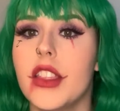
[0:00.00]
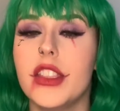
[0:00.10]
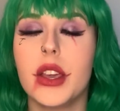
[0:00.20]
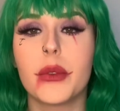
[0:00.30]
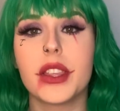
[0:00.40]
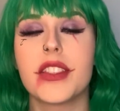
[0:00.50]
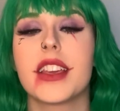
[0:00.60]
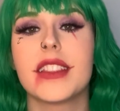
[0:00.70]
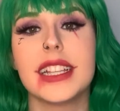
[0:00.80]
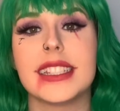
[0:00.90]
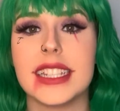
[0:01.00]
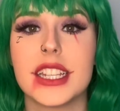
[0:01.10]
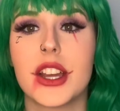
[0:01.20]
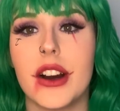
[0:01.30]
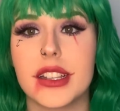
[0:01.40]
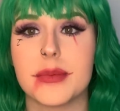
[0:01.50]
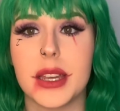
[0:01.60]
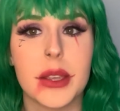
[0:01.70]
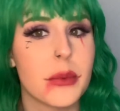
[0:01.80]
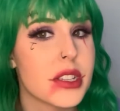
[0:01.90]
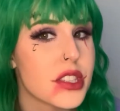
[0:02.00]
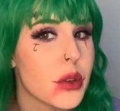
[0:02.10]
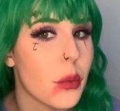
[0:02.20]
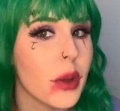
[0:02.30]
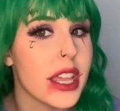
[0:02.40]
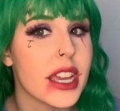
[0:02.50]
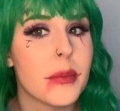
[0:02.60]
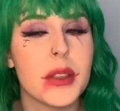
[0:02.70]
The only thing that did cost money was the wig,